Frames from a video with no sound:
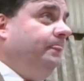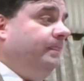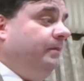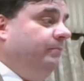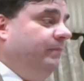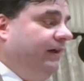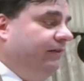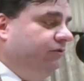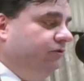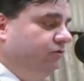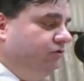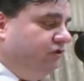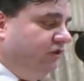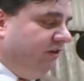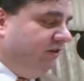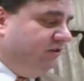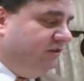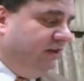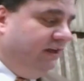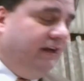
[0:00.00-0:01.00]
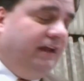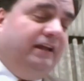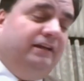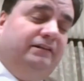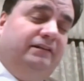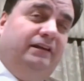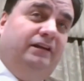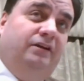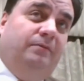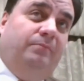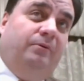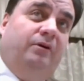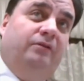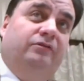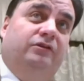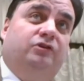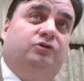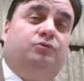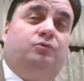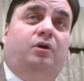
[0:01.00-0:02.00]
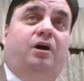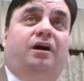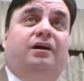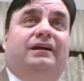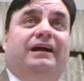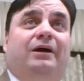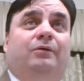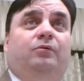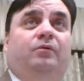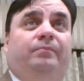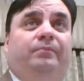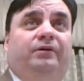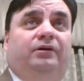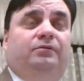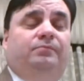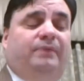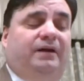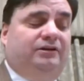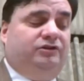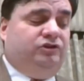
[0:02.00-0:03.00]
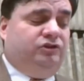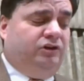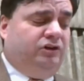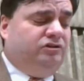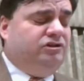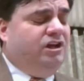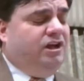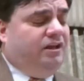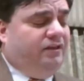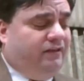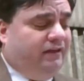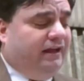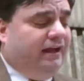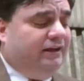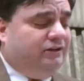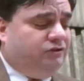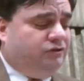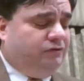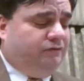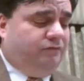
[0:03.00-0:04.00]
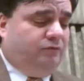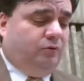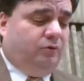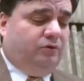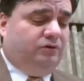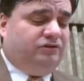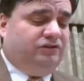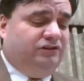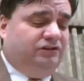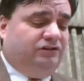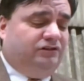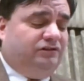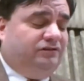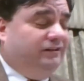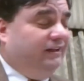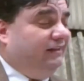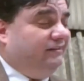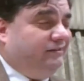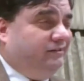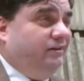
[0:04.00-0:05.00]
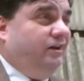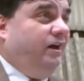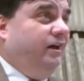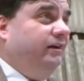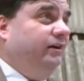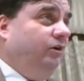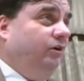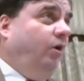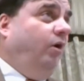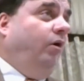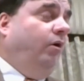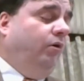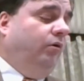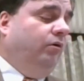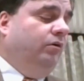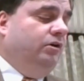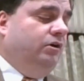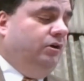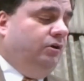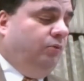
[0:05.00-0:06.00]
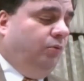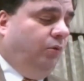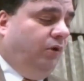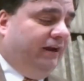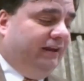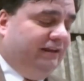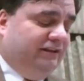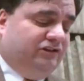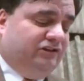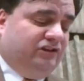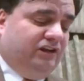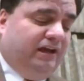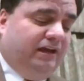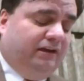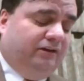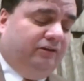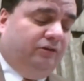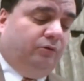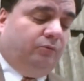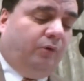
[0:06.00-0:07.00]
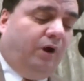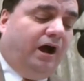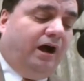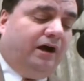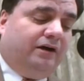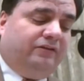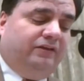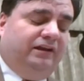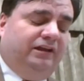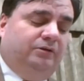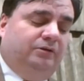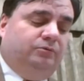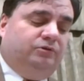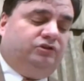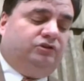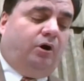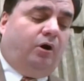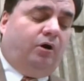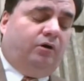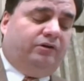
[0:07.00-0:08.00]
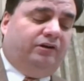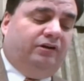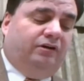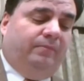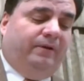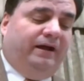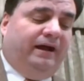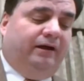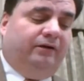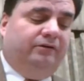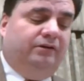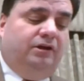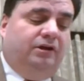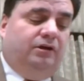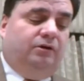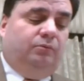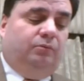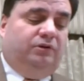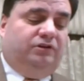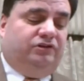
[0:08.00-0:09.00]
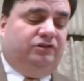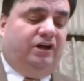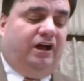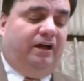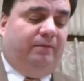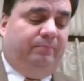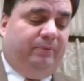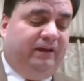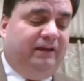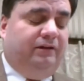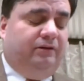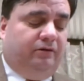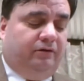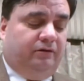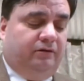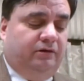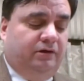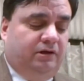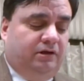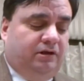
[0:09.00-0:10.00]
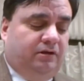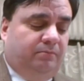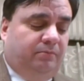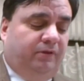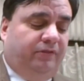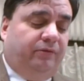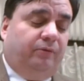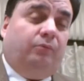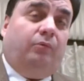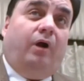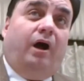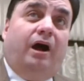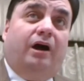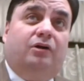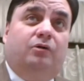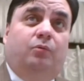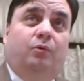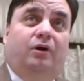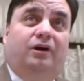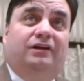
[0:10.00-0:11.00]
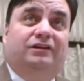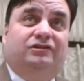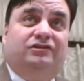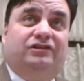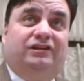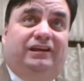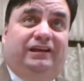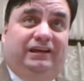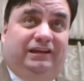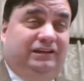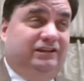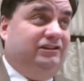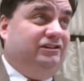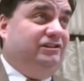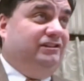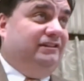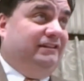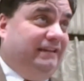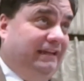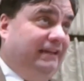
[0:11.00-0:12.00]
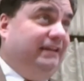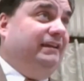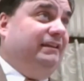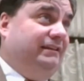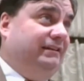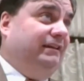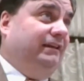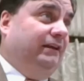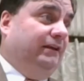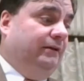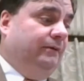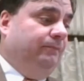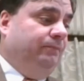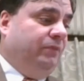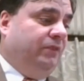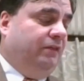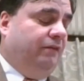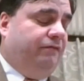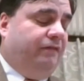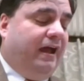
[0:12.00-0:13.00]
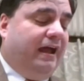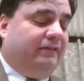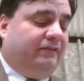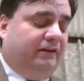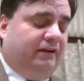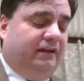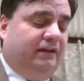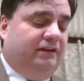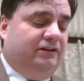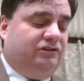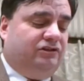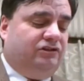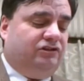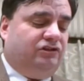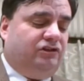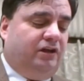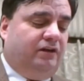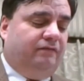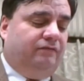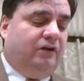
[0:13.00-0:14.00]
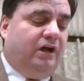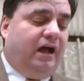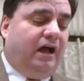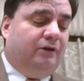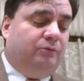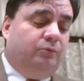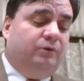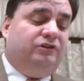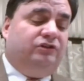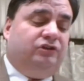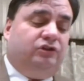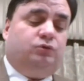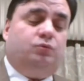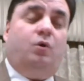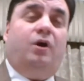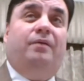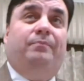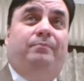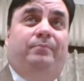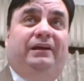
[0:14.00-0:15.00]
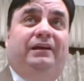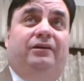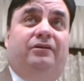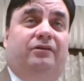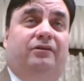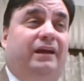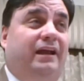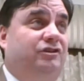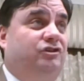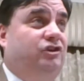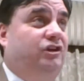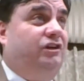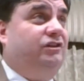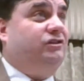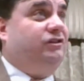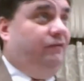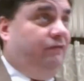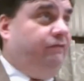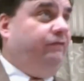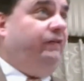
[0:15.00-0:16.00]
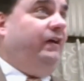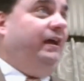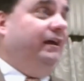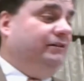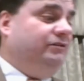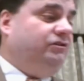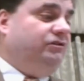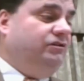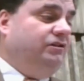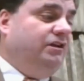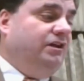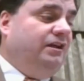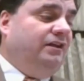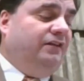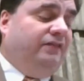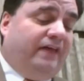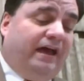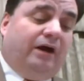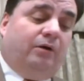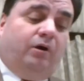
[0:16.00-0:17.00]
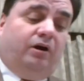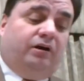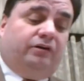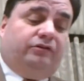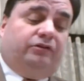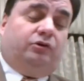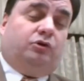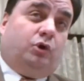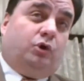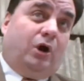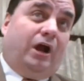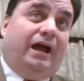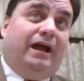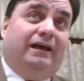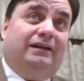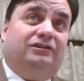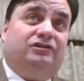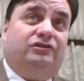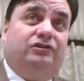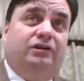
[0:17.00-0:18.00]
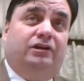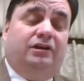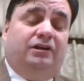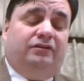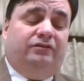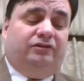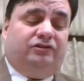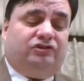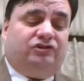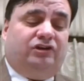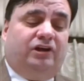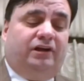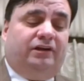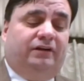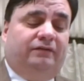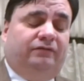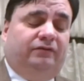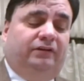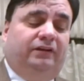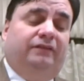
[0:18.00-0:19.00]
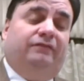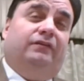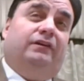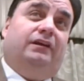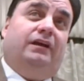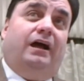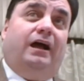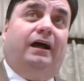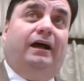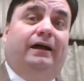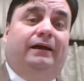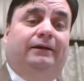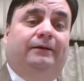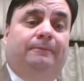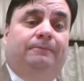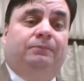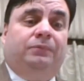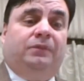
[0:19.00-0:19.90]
Matthew 16, 18, upon this rock I will build my church. The answer, of course, is that's not at all what he said. The rock that he was talking about was not Peter, but the rock was his deity, the fact that he is the Son of God, which is what Peter had just confessed. Thou art the Christ, the Son of the living God.